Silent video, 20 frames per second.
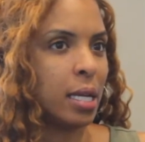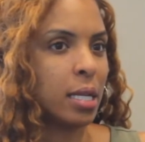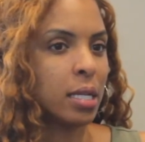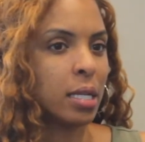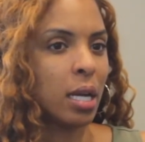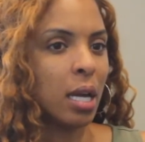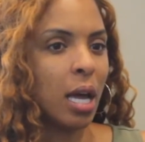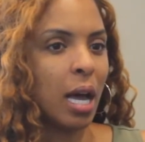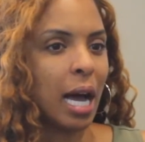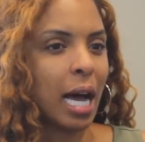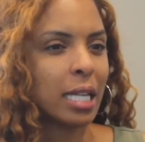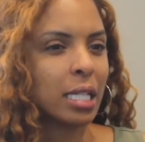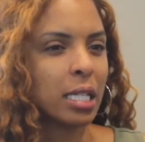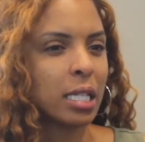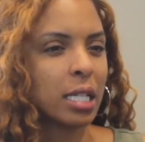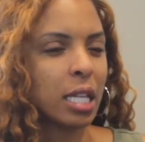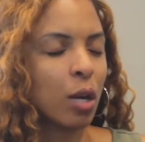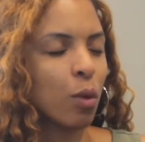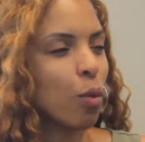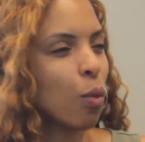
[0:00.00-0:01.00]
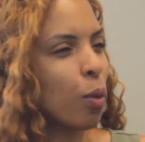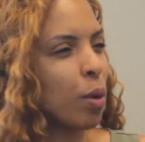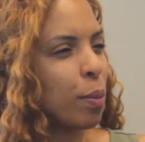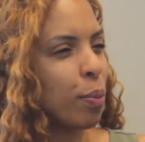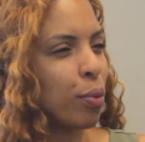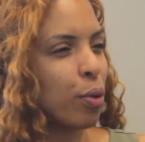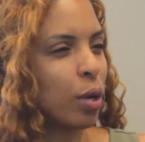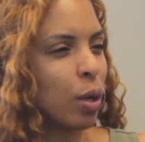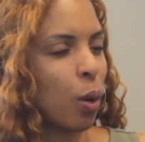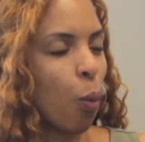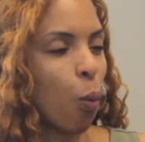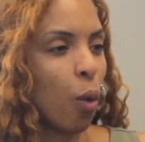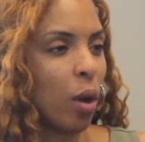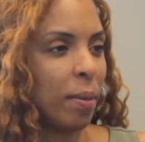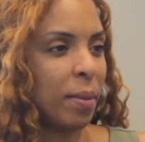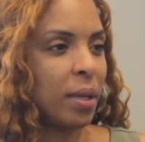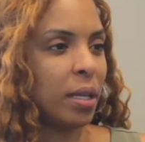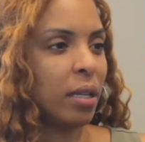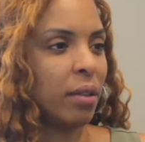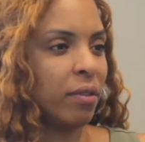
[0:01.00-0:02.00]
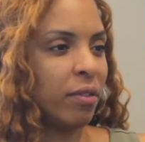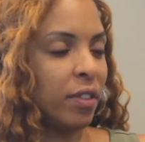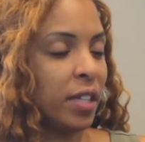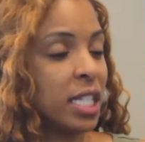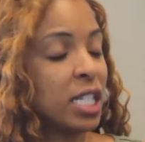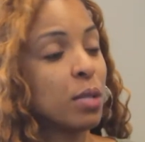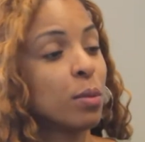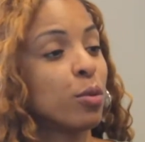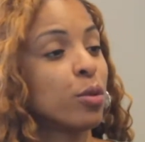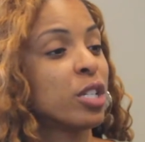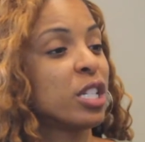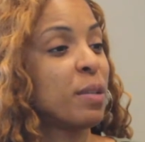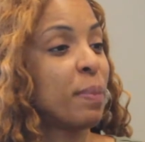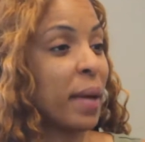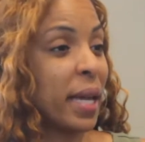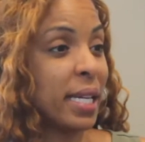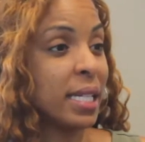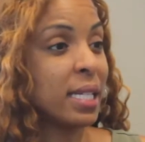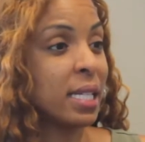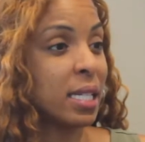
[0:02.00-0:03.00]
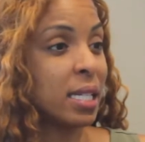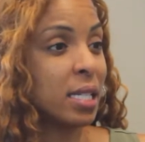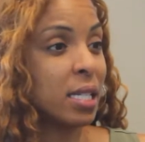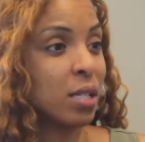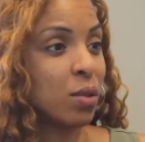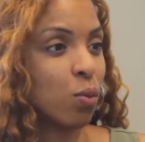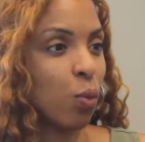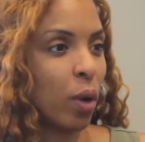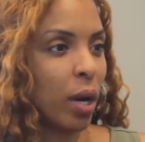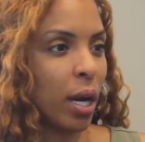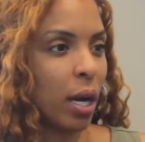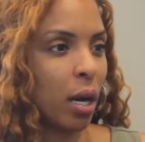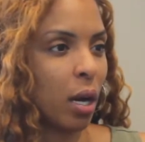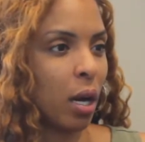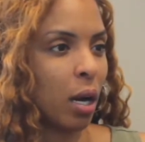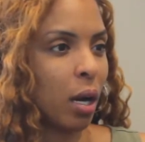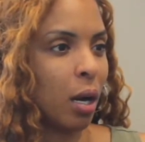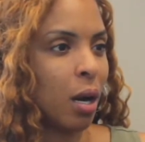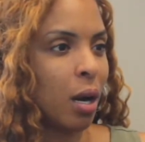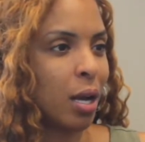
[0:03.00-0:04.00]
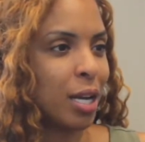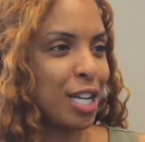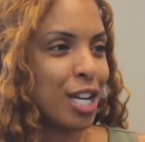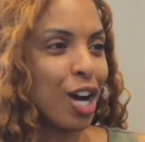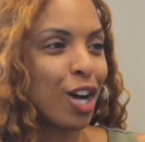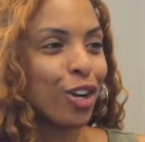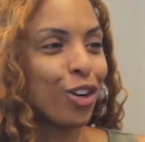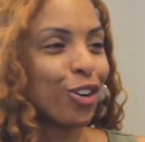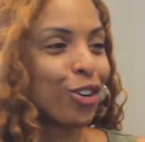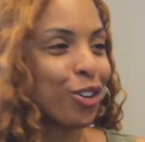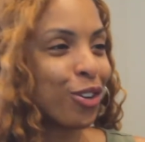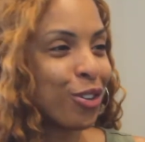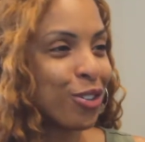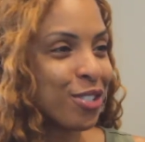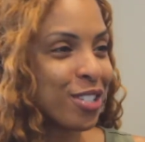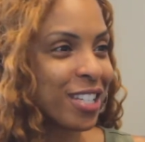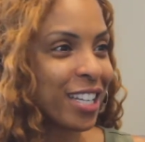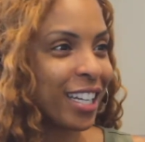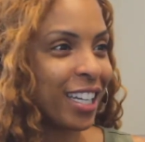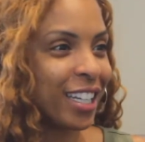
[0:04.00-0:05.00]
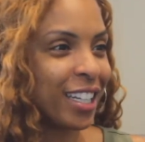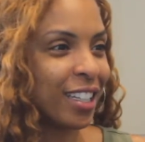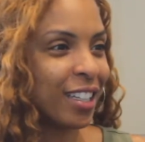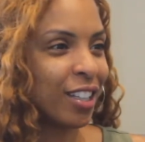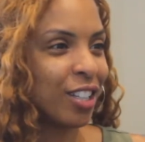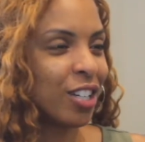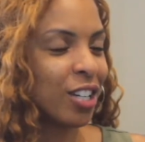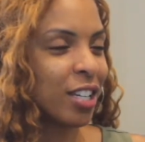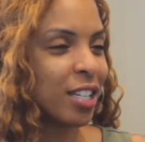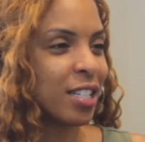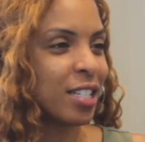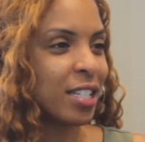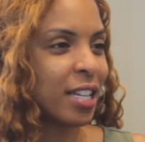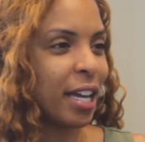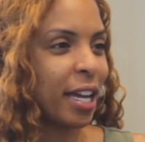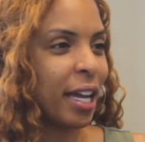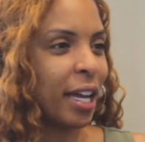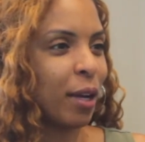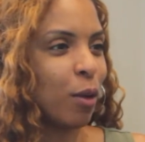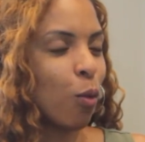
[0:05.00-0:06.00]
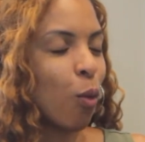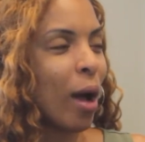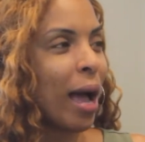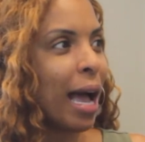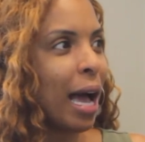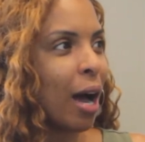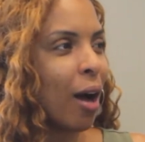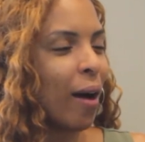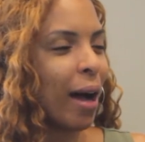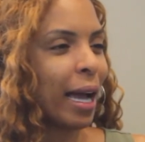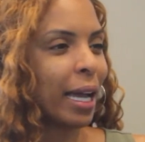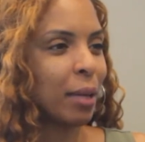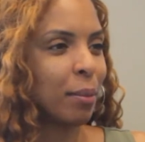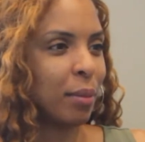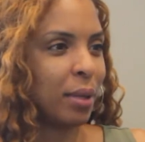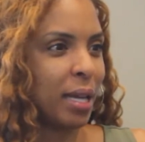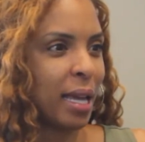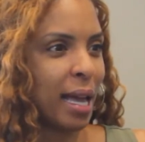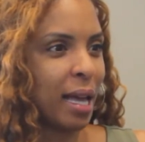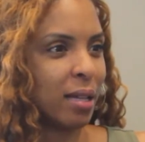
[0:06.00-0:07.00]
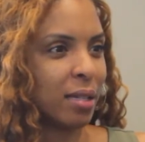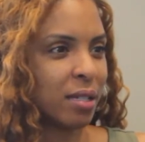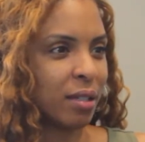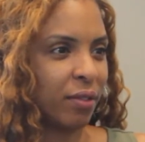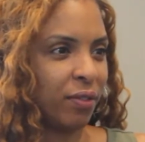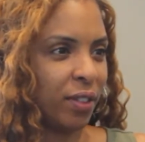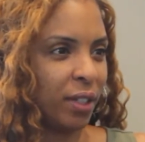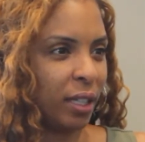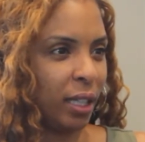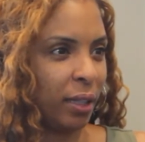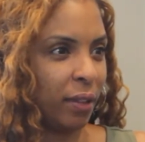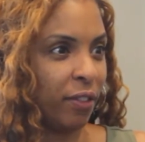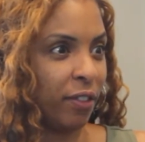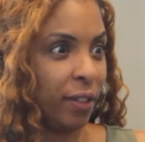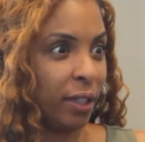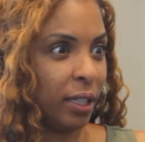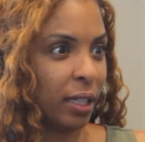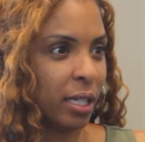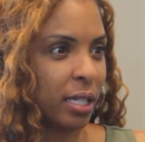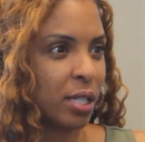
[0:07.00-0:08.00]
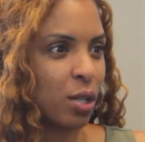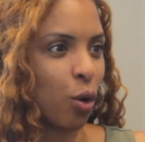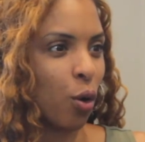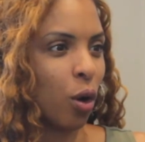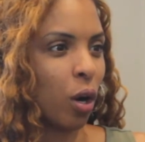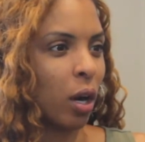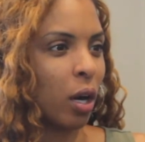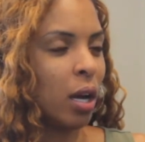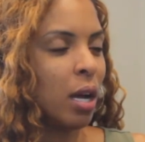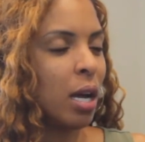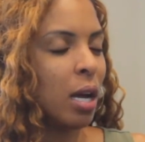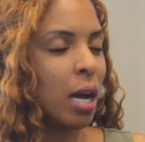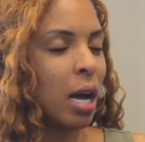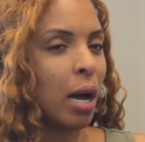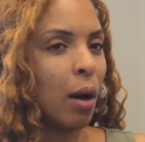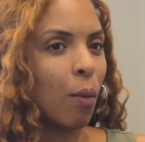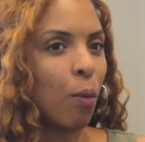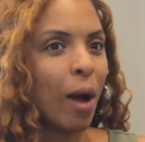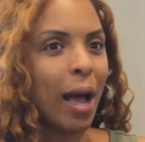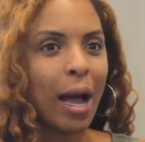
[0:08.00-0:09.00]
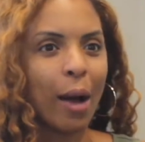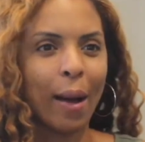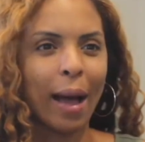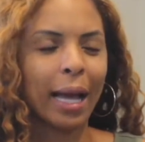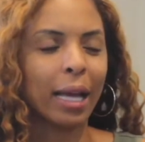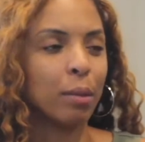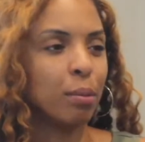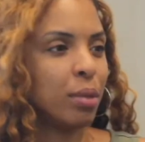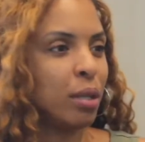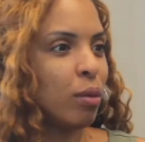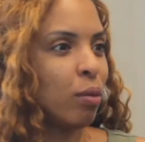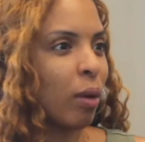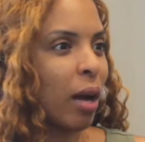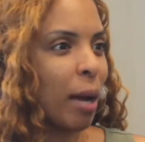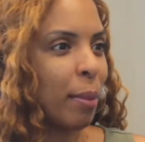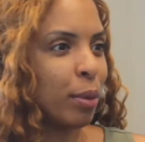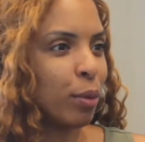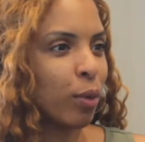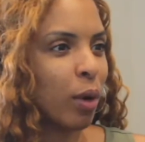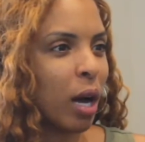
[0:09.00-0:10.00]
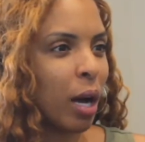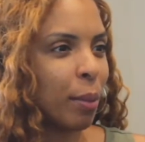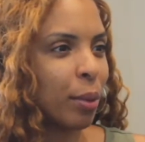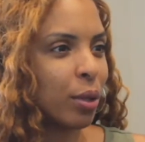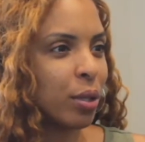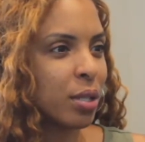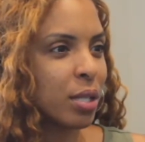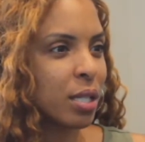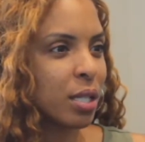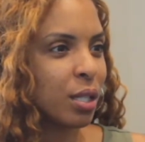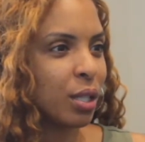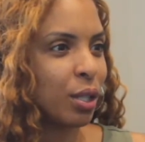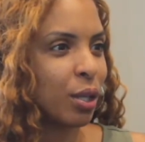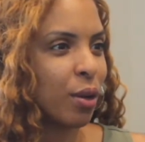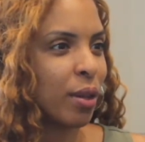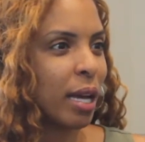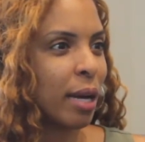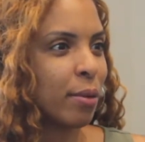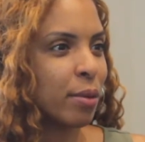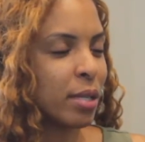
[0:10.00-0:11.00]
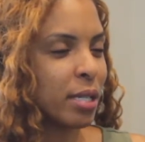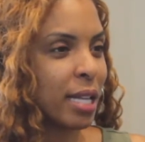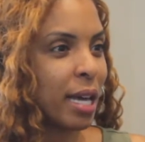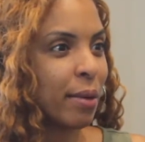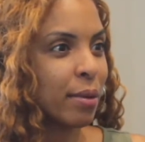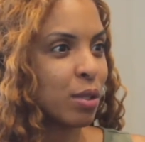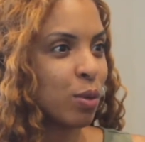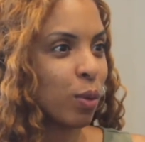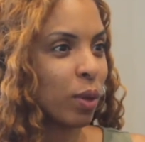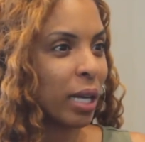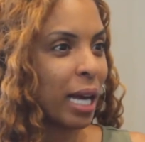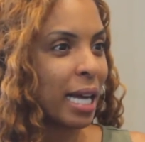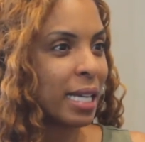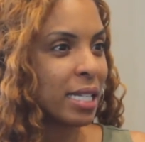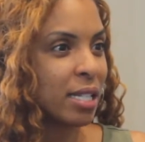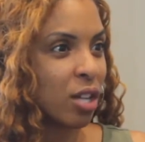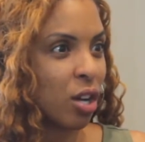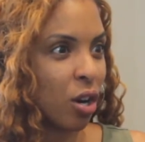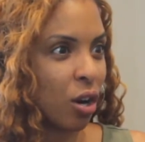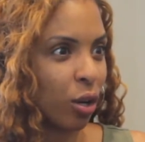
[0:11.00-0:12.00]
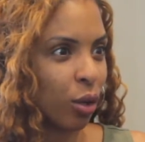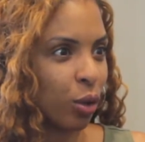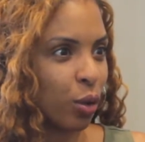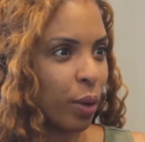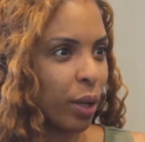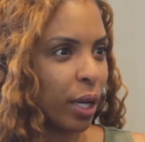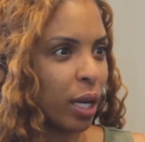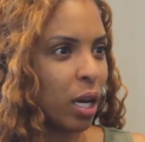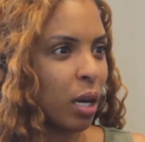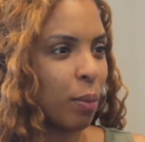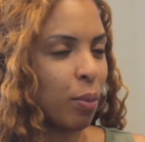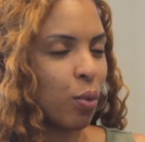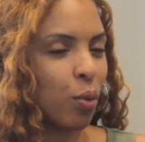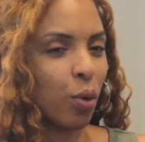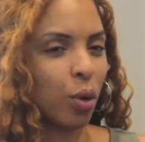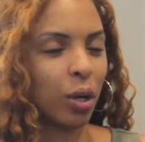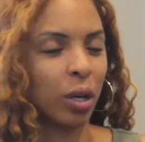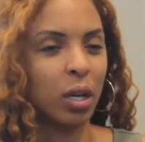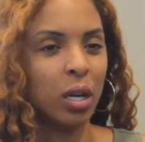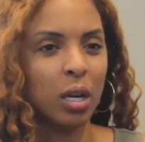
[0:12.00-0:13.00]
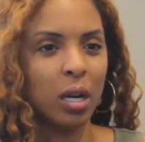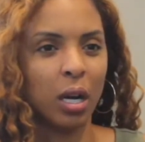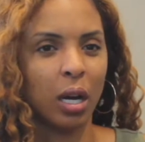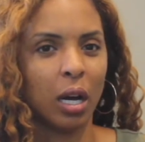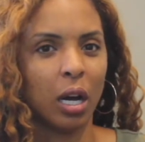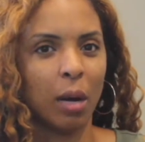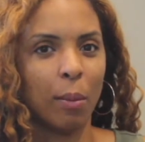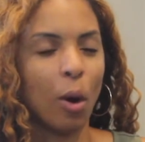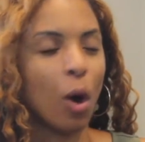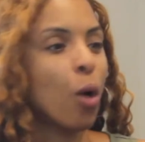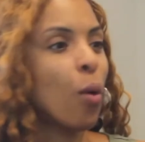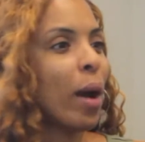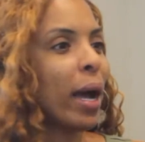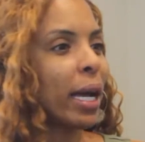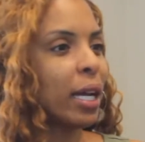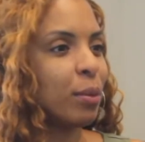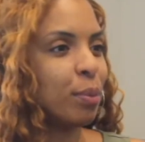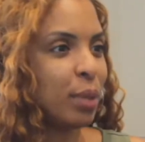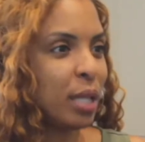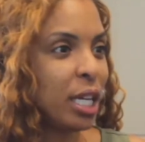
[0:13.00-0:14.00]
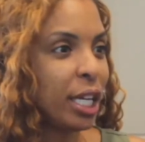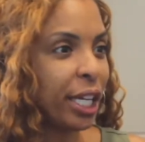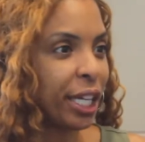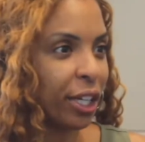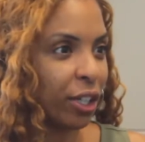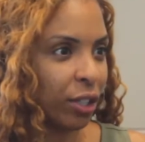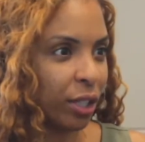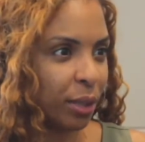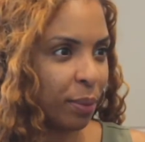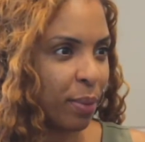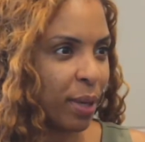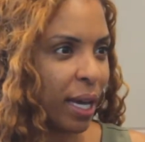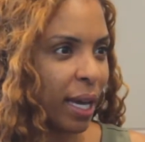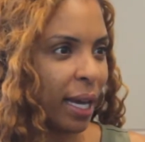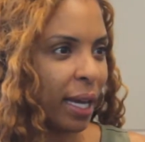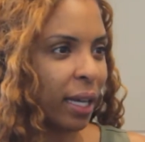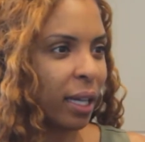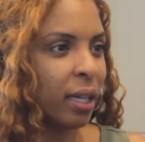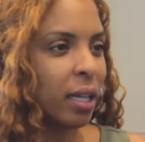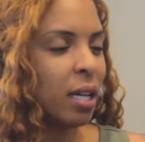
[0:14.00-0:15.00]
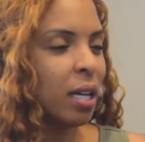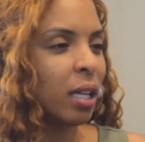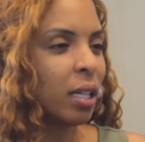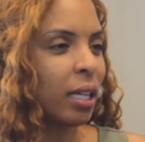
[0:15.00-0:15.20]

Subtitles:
And I just think when we put women in visible spaces where young girls can look and say, wow, I can be Allison Felix, or wow, I could be Robin Roberts. That was what I saw growing up. Or, oh, I could be Carolyn Peck.